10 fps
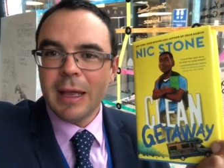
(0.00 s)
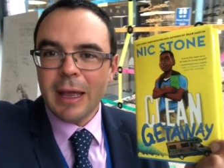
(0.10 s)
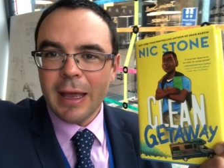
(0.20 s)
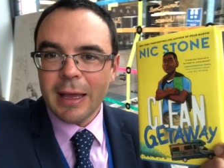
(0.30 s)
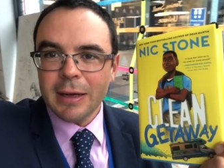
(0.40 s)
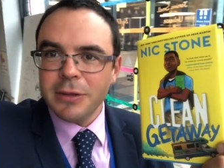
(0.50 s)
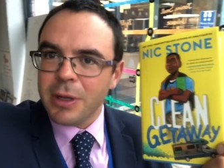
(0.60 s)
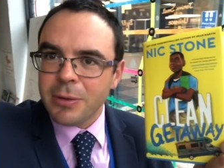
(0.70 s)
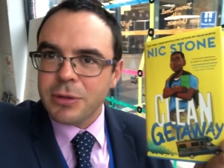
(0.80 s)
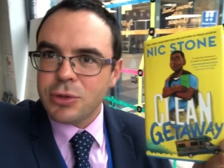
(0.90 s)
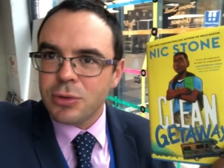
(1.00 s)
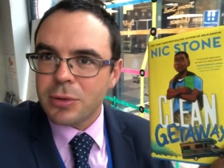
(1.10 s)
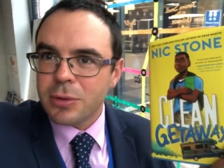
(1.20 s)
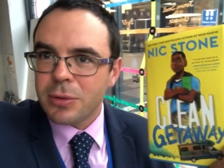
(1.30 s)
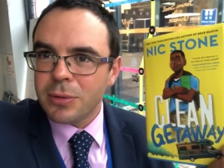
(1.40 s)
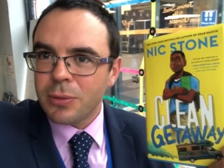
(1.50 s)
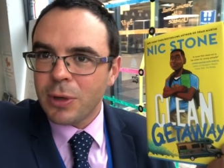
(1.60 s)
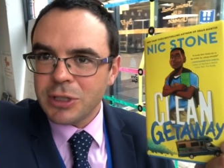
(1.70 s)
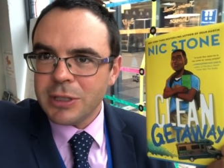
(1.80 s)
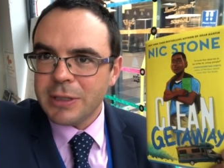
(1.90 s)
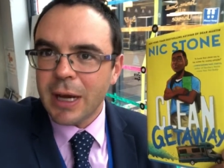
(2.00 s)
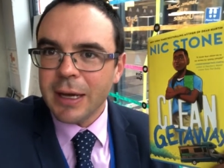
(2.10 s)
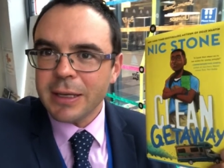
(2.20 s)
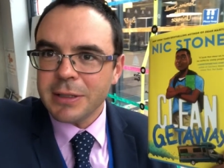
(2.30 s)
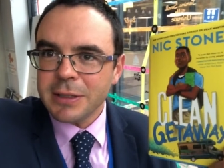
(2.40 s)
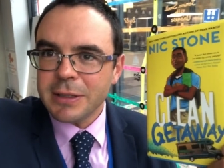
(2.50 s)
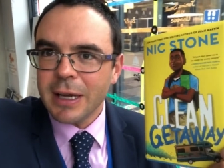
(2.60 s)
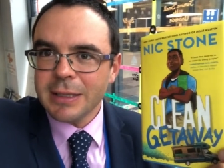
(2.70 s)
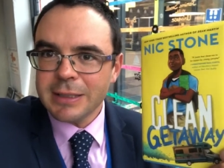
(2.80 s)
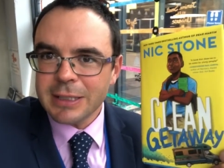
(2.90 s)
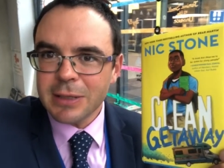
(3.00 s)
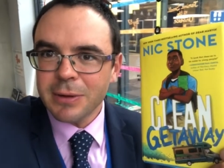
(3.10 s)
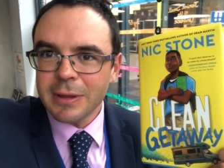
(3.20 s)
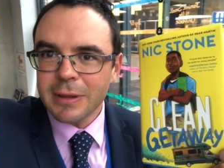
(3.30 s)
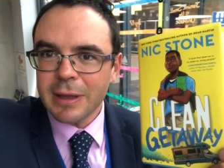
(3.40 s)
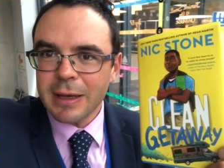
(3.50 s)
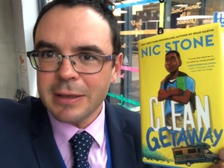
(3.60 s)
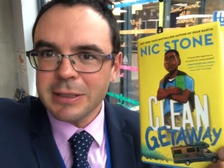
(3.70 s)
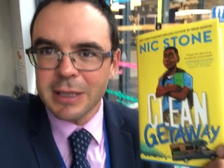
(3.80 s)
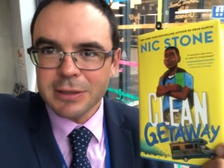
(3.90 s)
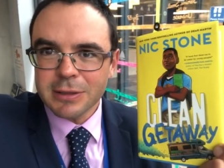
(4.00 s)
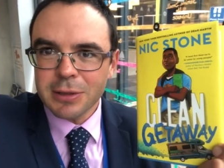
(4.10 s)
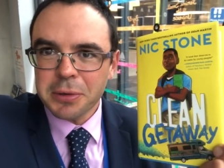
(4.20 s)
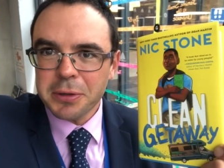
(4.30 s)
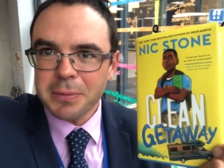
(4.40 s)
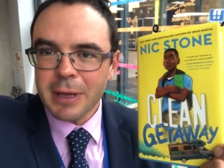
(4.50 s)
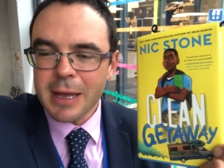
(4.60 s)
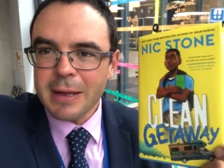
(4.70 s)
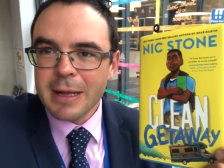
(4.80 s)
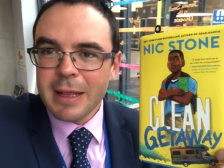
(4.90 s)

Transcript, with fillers: and he's not really sure what she's hiding. She's got a secret that she hasn't told him yet.